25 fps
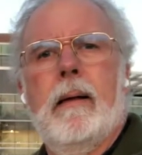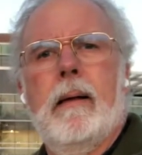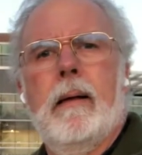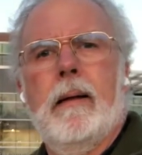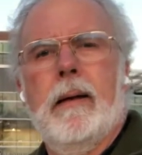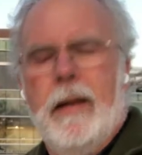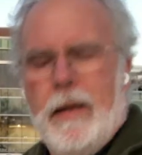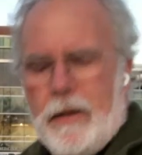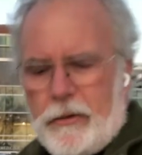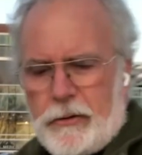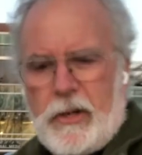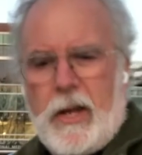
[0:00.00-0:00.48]

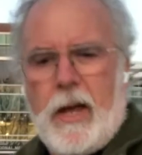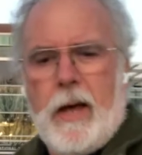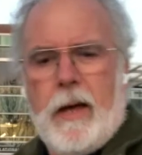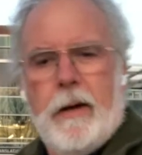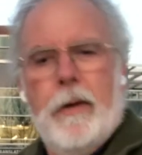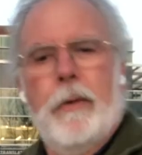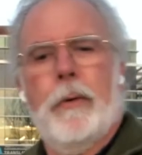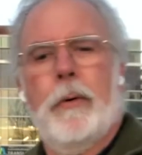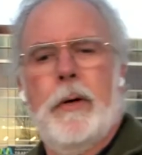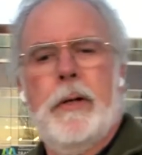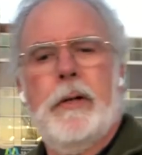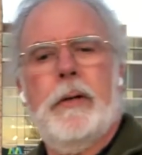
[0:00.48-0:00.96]
Now it's kind
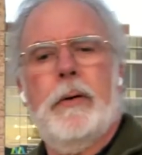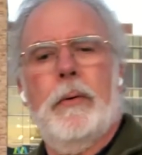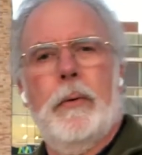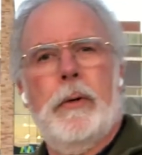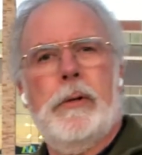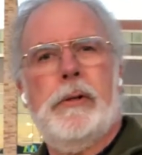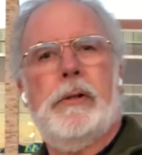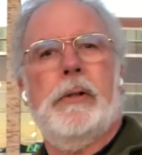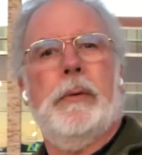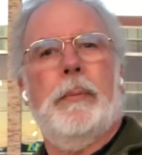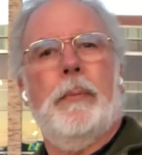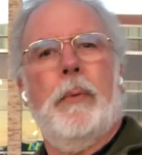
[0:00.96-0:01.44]
of when you
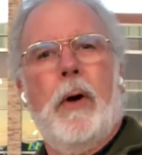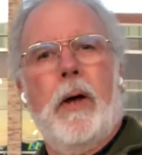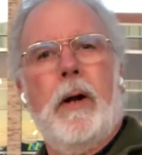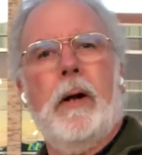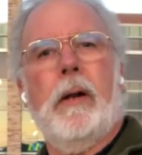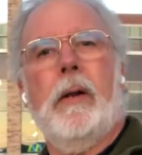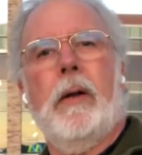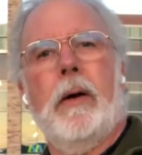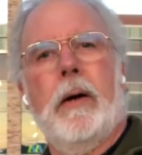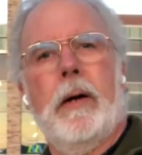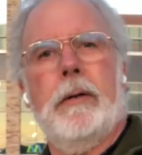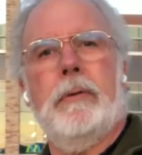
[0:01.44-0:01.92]
wish you'd brought a
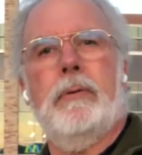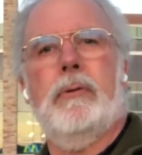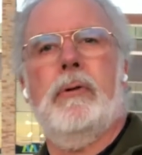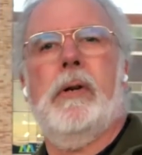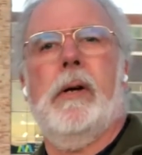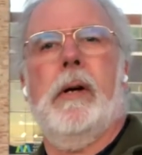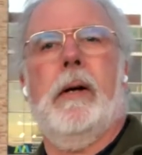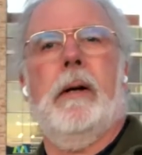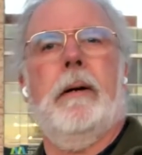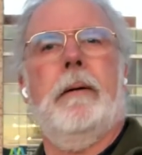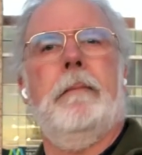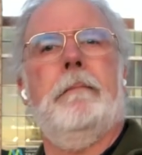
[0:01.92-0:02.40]
lawn
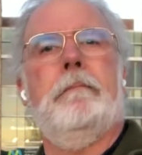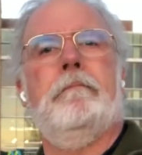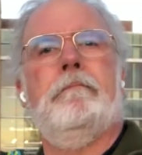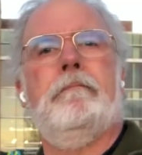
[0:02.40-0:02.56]
chair.